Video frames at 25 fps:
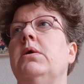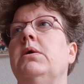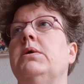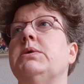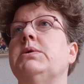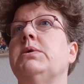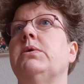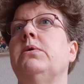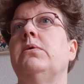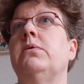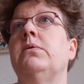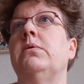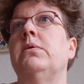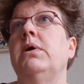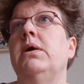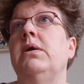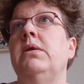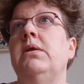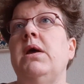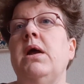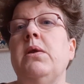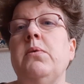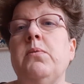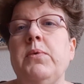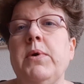so in
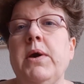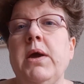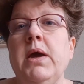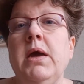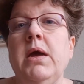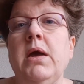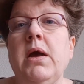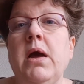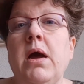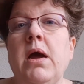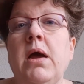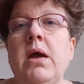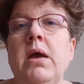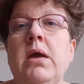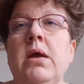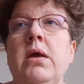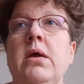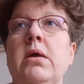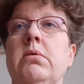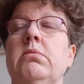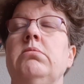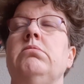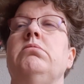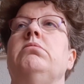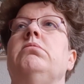that way I
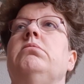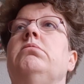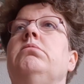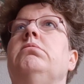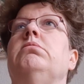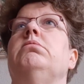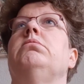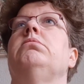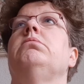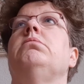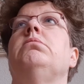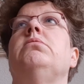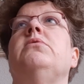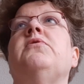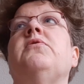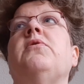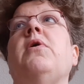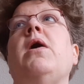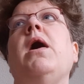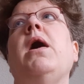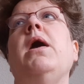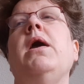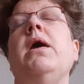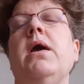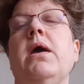
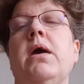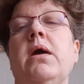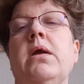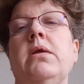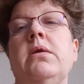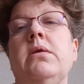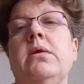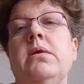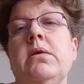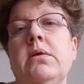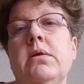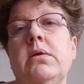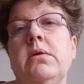try and